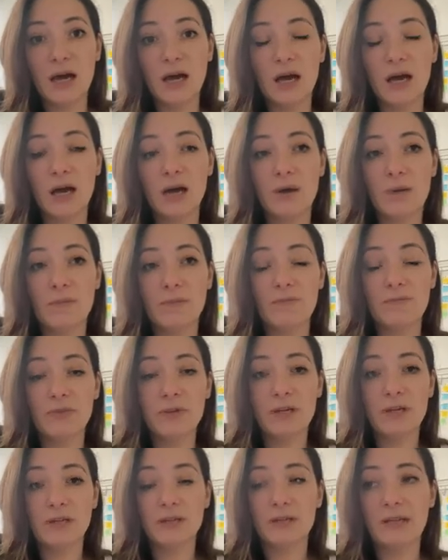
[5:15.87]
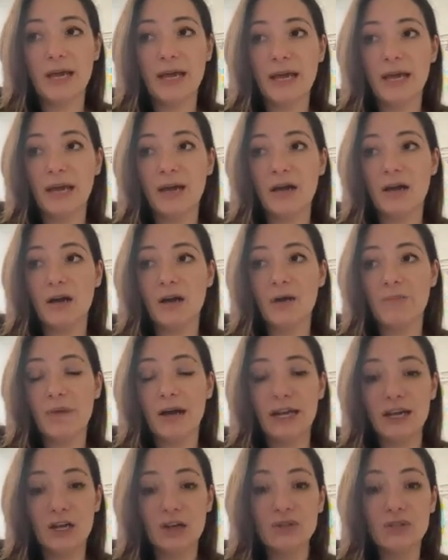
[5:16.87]

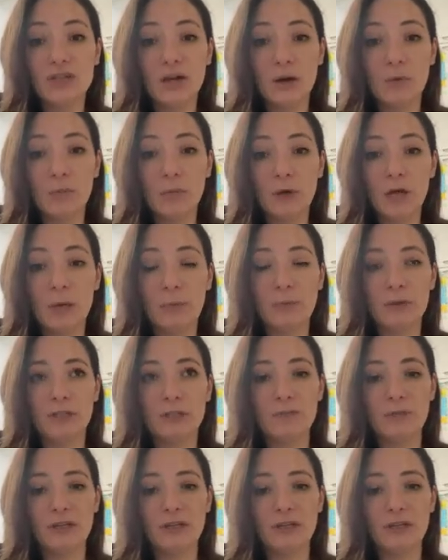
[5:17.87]
I include that on purpose.